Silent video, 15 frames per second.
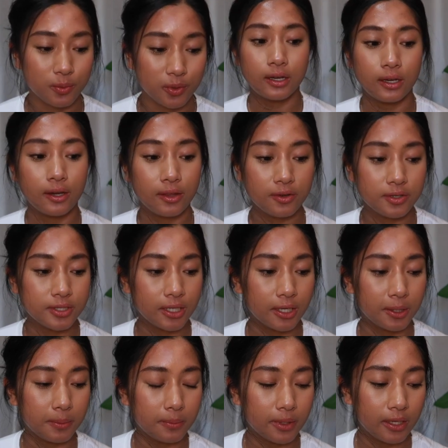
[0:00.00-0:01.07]
And then another
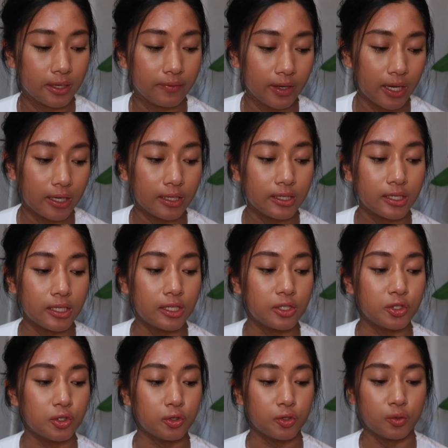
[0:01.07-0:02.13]
serum that I've added
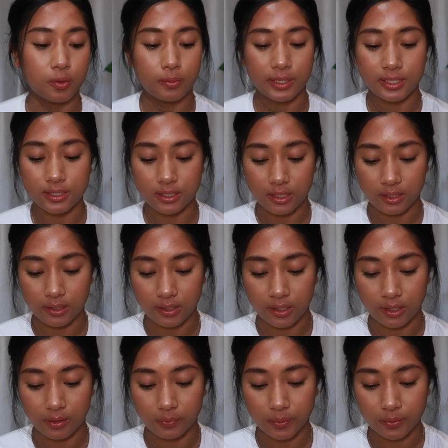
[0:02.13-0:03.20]
into my
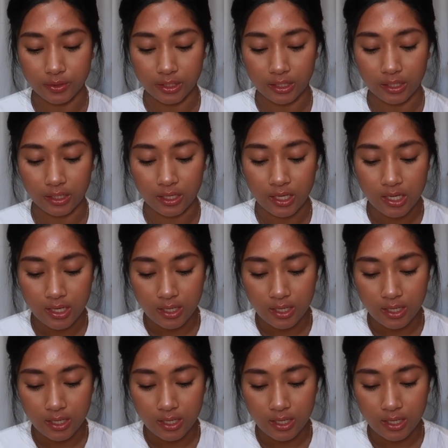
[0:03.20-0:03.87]
skincare routine